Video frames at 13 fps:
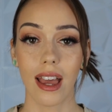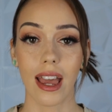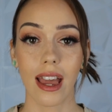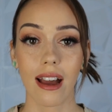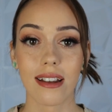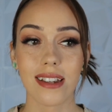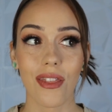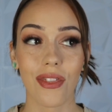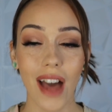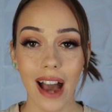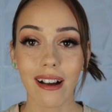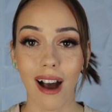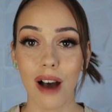And
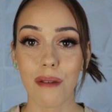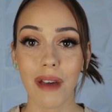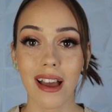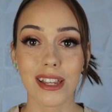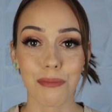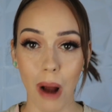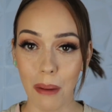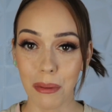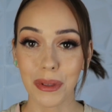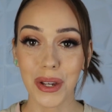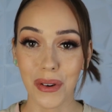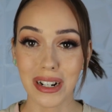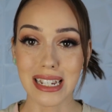that comment is
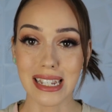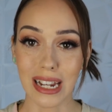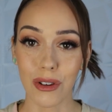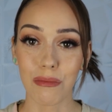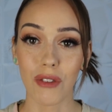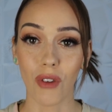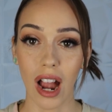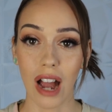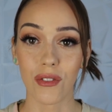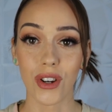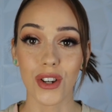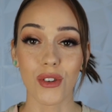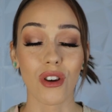probably going to stay with me
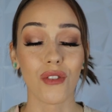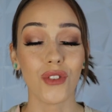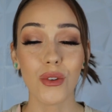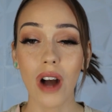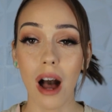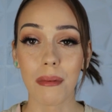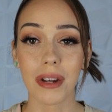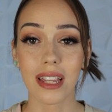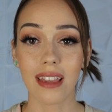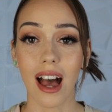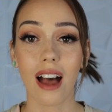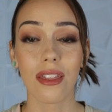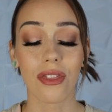forever. So if you commented
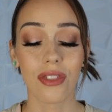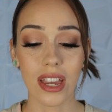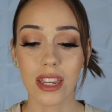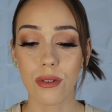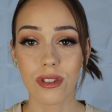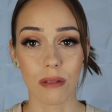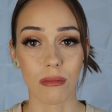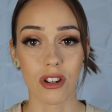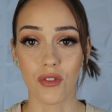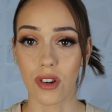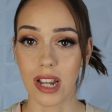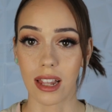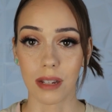that, thank you so much
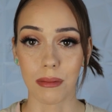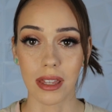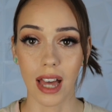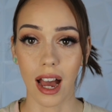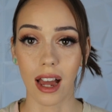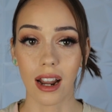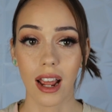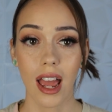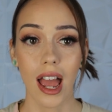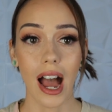for telling me that.